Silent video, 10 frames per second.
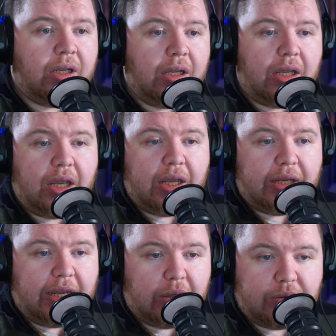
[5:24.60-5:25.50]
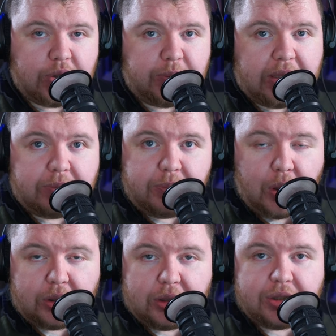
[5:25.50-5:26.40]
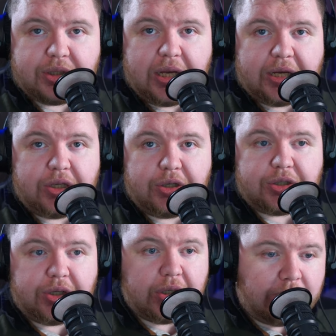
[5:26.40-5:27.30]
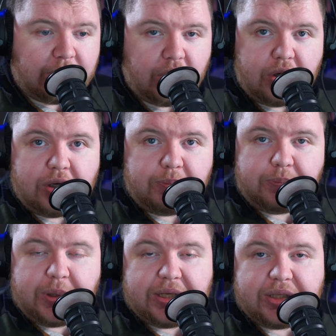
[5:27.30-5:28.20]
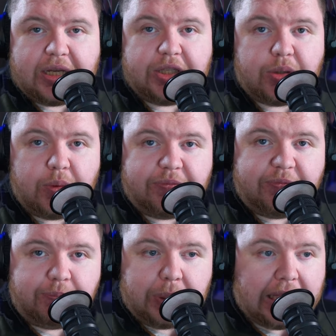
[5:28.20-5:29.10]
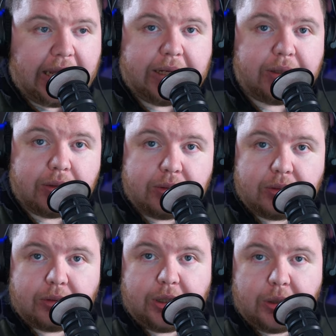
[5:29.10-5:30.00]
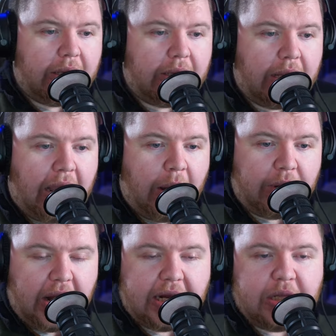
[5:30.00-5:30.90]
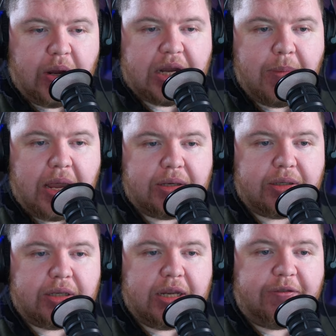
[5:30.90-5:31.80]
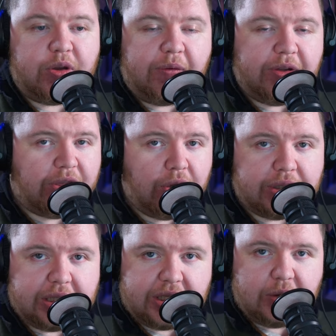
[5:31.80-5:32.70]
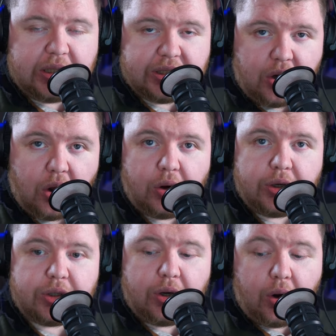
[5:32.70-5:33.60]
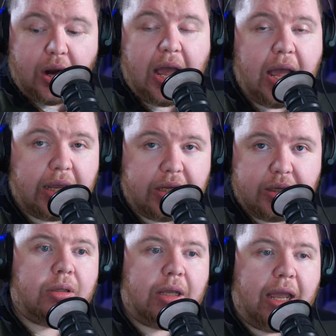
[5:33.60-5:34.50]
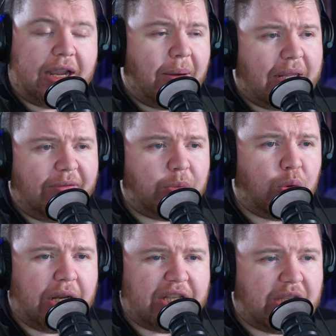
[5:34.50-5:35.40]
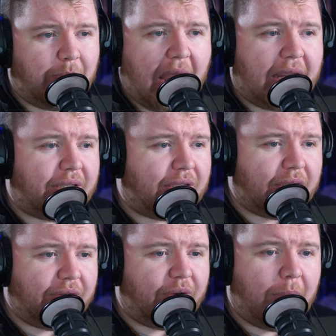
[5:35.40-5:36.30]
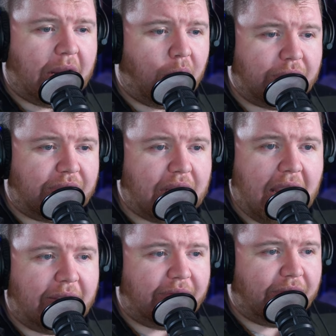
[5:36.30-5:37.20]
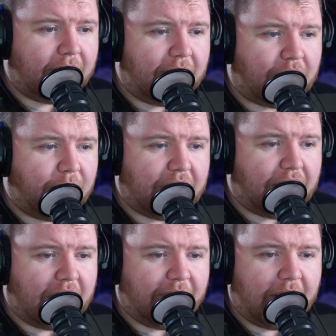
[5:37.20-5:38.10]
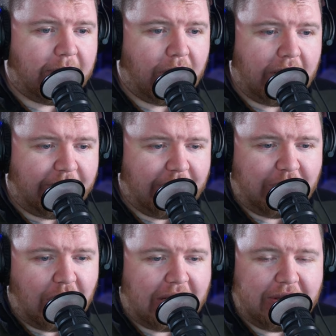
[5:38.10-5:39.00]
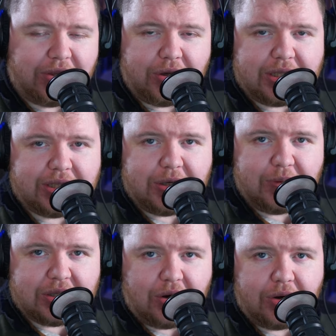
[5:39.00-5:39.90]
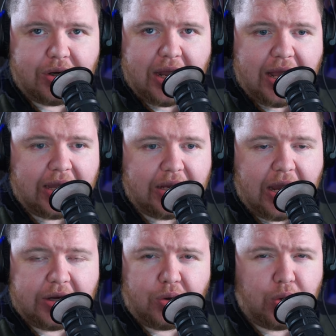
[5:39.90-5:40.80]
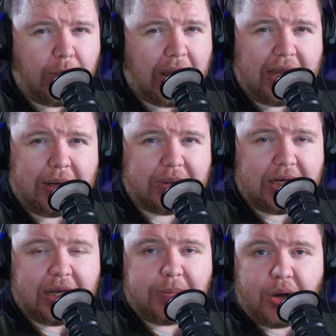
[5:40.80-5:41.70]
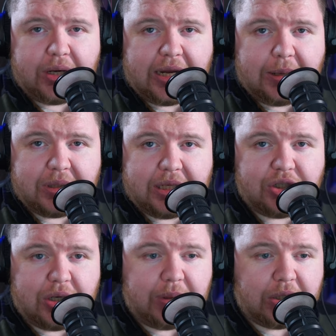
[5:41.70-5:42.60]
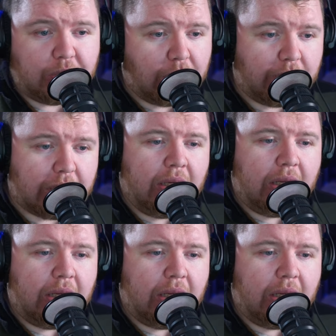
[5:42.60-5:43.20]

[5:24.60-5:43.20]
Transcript: It'll just be pointless, and you're just gonna turn your PC into a plane, you know. I would highly recommend if you have a 30 series card or higher. I can't believe I'm doing a specs for my own save, as come to think of it, but if you've got like a 30 series card or higher, I don't know about AMD, I'm not an AMD GPU user,